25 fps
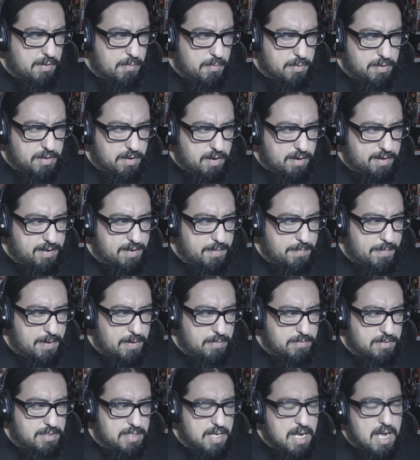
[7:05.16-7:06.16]
they were talking
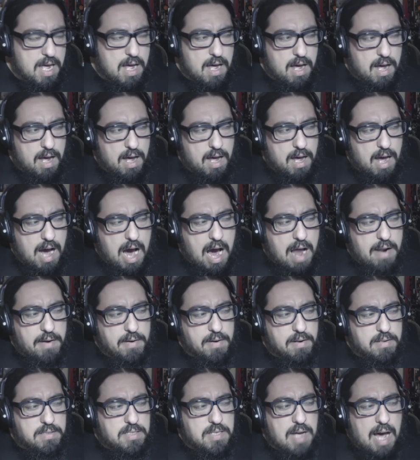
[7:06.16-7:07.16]
about. I
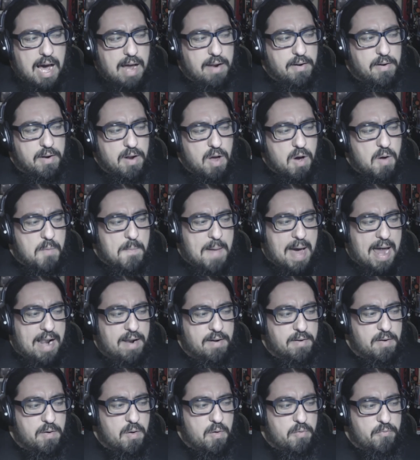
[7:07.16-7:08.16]
don't know, man.
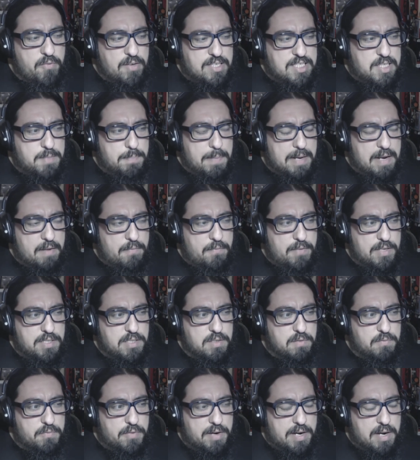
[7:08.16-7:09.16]
I don't know if it's
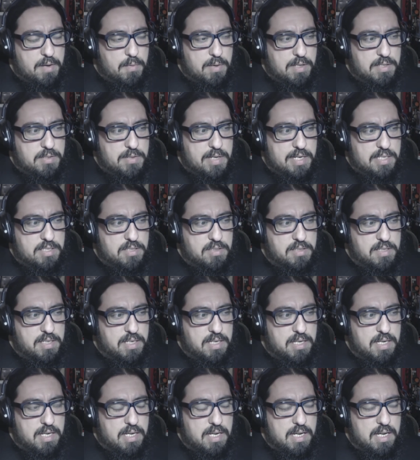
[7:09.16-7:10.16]
beneficial for anyone to actually